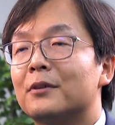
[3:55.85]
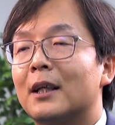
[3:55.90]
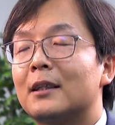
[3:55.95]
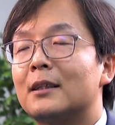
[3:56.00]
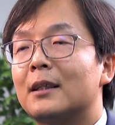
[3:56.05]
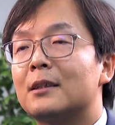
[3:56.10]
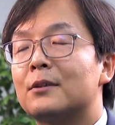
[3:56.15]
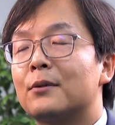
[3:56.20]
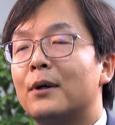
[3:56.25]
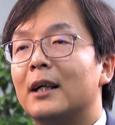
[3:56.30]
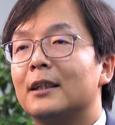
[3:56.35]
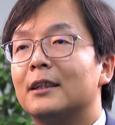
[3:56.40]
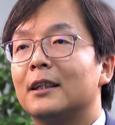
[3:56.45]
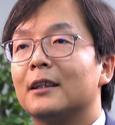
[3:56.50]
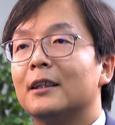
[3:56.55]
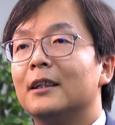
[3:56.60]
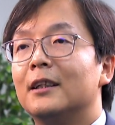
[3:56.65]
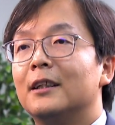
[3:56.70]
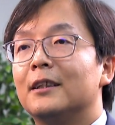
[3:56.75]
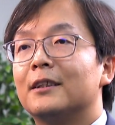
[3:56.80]
That's why I
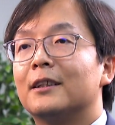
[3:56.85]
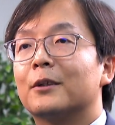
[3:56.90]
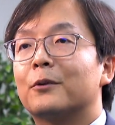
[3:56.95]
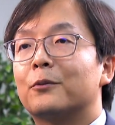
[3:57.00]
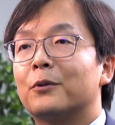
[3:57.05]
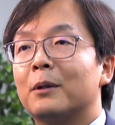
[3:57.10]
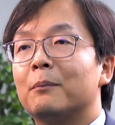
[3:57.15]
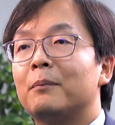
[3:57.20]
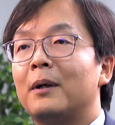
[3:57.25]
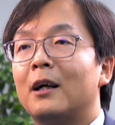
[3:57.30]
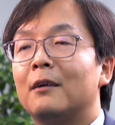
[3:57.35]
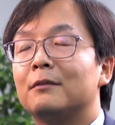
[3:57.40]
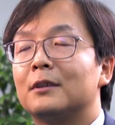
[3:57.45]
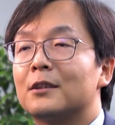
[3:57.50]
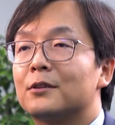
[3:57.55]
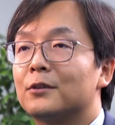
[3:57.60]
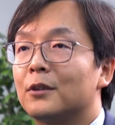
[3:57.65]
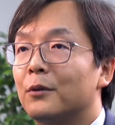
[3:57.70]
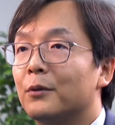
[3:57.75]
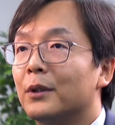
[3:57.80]
think the green part of the
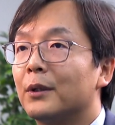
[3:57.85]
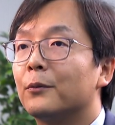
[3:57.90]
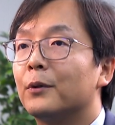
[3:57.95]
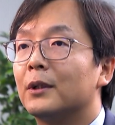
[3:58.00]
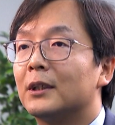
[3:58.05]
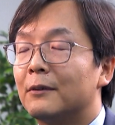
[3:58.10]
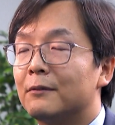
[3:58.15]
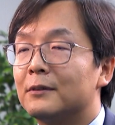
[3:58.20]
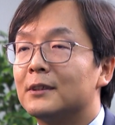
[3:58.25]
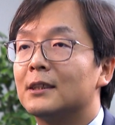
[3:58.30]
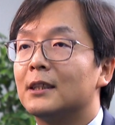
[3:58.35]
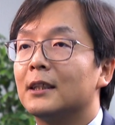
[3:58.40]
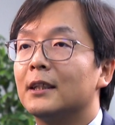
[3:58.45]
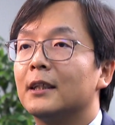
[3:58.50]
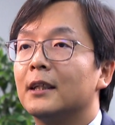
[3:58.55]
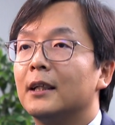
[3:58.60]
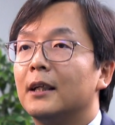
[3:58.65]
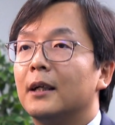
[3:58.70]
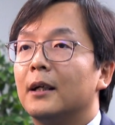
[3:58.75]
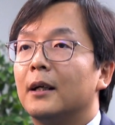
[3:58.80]
story will definitely
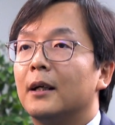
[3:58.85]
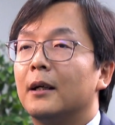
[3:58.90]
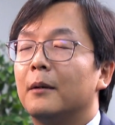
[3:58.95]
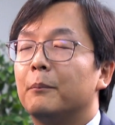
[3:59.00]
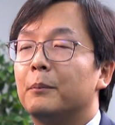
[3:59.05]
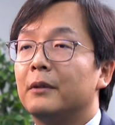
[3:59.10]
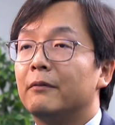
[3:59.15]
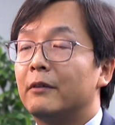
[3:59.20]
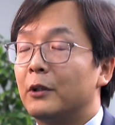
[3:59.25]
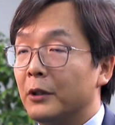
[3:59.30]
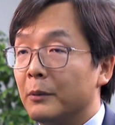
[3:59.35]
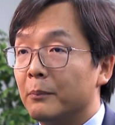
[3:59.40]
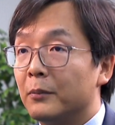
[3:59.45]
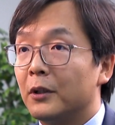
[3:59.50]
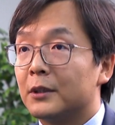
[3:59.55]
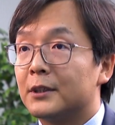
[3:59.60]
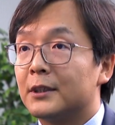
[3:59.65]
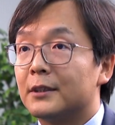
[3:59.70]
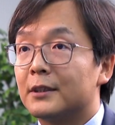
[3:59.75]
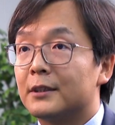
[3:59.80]
be very
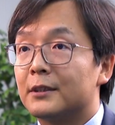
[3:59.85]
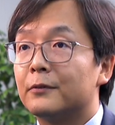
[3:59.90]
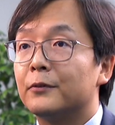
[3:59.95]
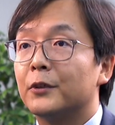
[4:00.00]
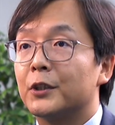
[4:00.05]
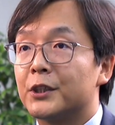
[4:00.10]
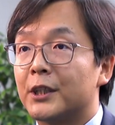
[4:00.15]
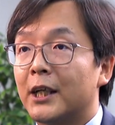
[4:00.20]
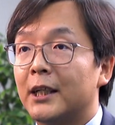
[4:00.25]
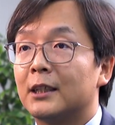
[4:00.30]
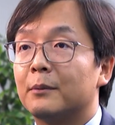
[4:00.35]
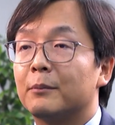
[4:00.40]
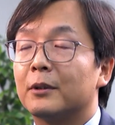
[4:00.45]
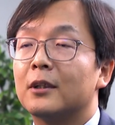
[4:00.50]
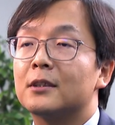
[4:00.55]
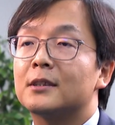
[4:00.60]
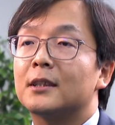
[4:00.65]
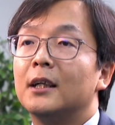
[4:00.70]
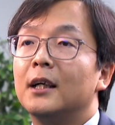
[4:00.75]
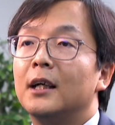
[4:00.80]
important for China,
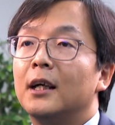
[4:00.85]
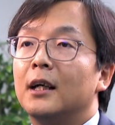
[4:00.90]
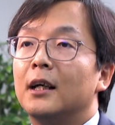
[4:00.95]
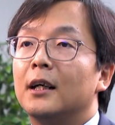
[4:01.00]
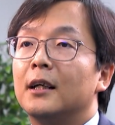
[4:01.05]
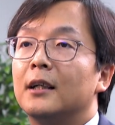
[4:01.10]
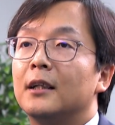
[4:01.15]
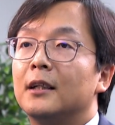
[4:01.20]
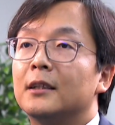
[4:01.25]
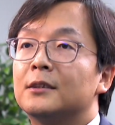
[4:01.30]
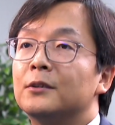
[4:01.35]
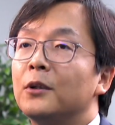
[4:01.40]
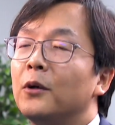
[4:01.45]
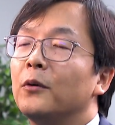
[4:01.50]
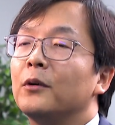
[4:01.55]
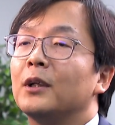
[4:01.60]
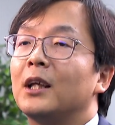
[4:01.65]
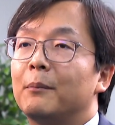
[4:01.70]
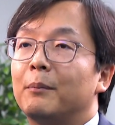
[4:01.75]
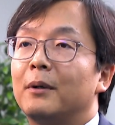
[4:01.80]
because it's not
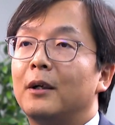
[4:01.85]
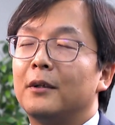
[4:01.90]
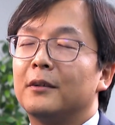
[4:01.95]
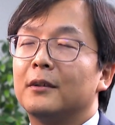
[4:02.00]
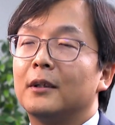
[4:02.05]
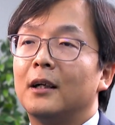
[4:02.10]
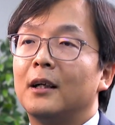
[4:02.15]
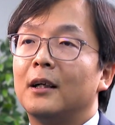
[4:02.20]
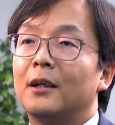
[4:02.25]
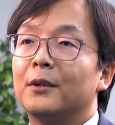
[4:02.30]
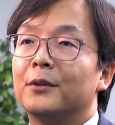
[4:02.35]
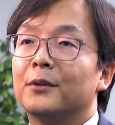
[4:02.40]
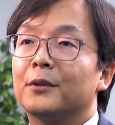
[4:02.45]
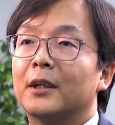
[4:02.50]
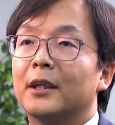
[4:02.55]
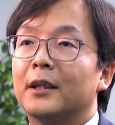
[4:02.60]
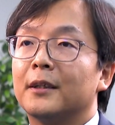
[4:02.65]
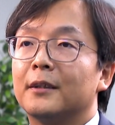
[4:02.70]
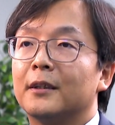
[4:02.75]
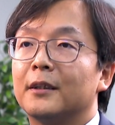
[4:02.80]
only about how you
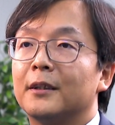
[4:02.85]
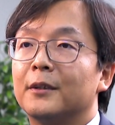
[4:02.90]
can,